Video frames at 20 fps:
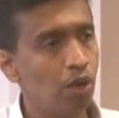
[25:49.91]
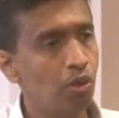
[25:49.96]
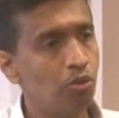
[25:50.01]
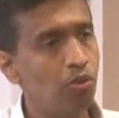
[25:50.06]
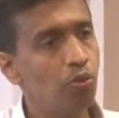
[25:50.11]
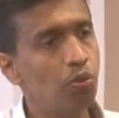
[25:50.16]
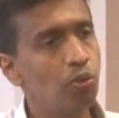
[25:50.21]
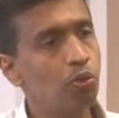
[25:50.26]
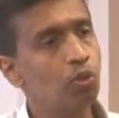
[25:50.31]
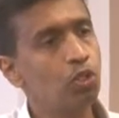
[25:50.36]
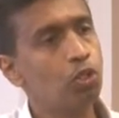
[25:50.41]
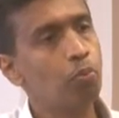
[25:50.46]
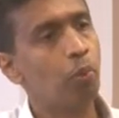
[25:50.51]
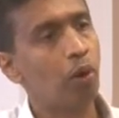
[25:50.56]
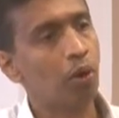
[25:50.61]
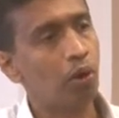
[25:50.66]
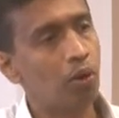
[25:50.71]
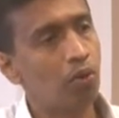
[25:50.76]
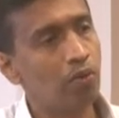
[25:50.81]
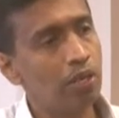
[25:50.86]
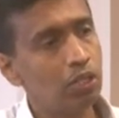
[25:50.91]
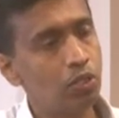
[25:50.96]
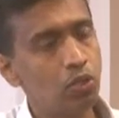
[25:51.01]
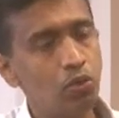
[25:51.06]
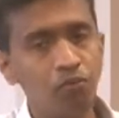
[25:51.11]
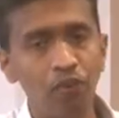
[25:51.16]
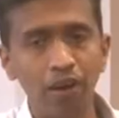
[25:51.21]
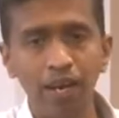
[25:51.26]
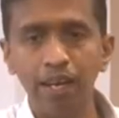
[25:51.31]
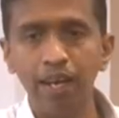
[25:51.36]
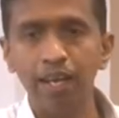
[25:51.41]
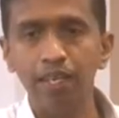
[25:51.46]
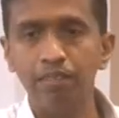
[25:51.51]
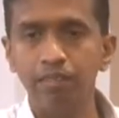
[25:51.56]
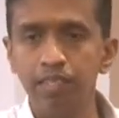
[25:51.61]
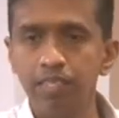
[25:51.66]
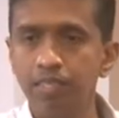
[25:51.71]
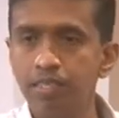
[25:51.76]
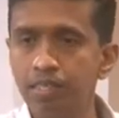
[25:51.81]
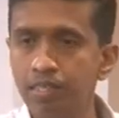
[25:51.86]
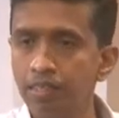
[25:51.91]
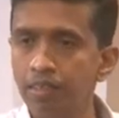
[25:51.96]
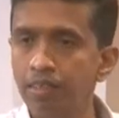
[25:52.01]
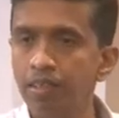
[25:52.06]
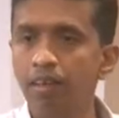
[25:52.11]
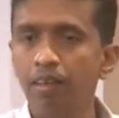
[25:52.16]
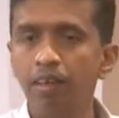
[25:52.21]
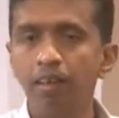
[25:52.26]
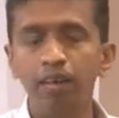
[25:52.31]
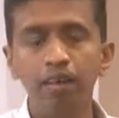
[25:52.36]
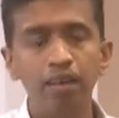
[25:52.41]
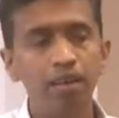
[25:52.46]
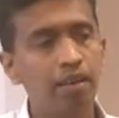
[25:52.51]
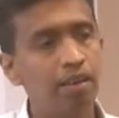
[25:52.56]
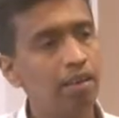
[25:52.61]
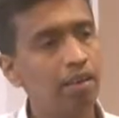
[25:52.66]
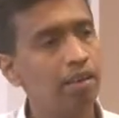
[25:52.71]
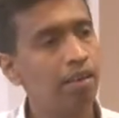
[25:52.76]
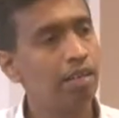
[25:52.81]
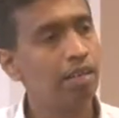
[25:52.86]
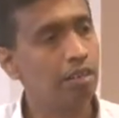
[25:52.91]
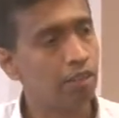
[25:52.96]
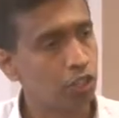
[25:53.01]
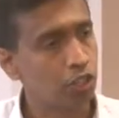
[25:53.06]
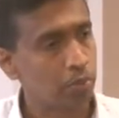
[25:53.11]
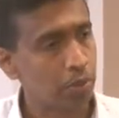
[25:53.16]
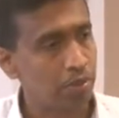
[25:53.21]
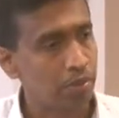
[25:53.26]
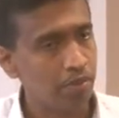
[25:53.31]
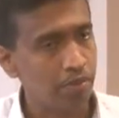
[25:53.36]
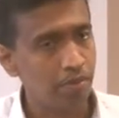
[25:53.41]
you use borrowings to finance this investment.